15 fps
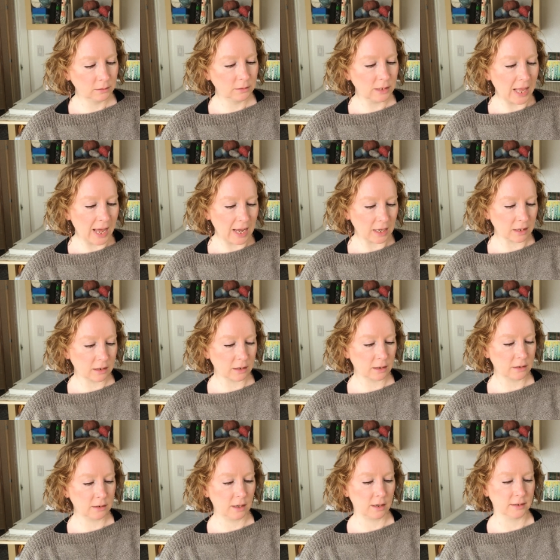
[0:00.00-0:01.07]
black
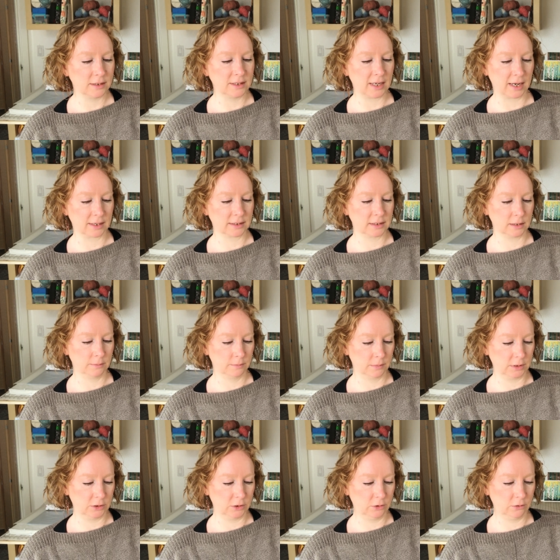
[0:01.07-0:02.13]
and Saxon
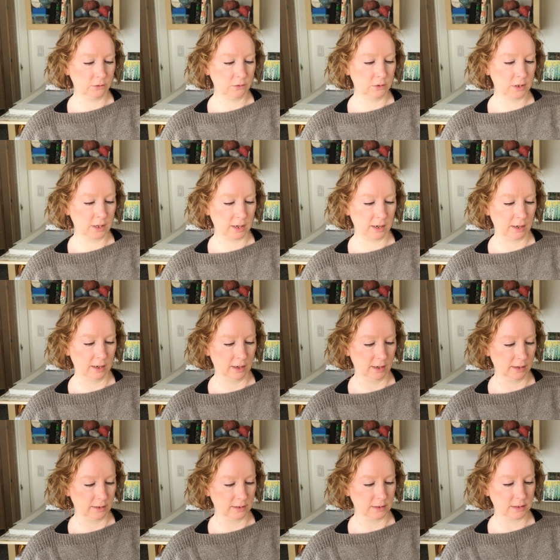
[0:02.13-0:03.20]
blue
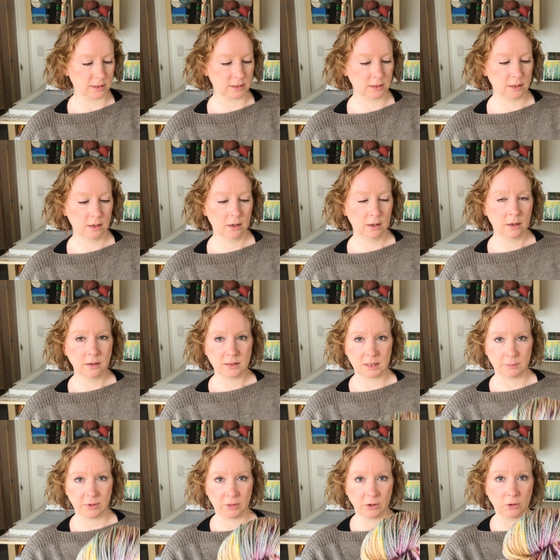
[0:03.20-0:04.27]
and
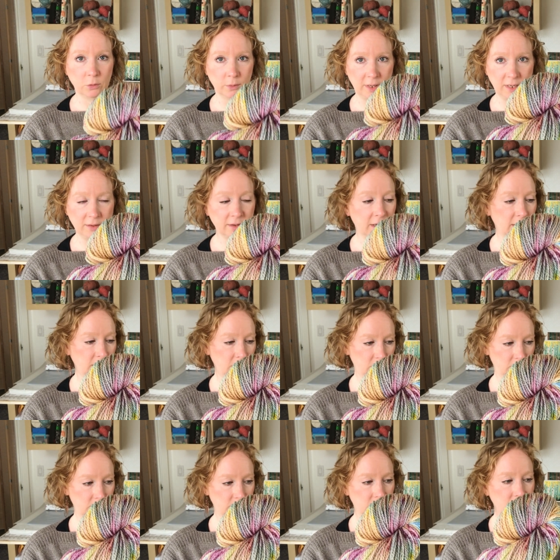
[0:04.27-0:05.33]
some of the green that I
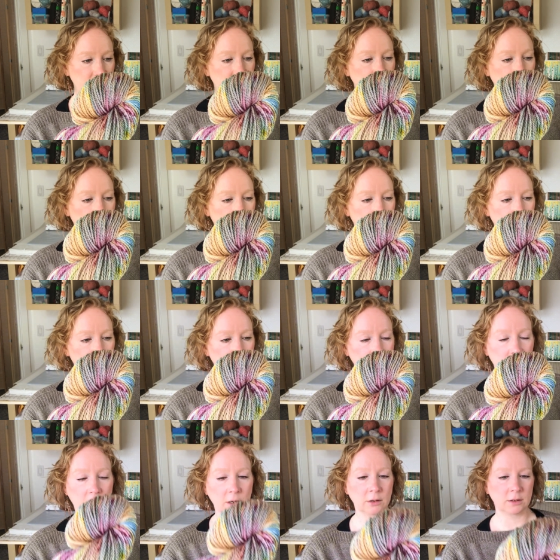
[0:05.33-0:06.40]
used for
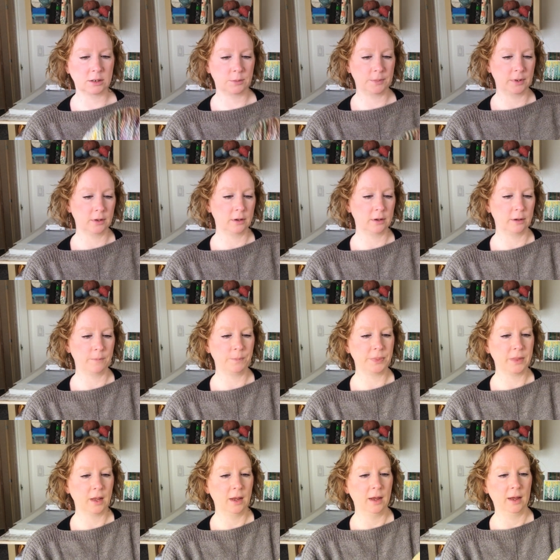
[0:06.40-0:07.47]
larkspur
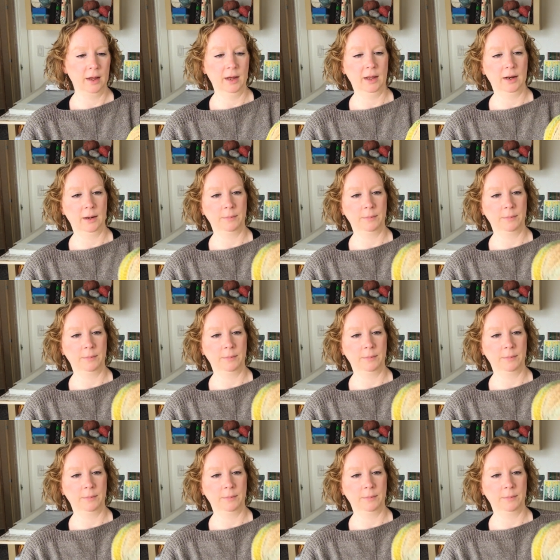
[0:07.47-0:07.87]
and I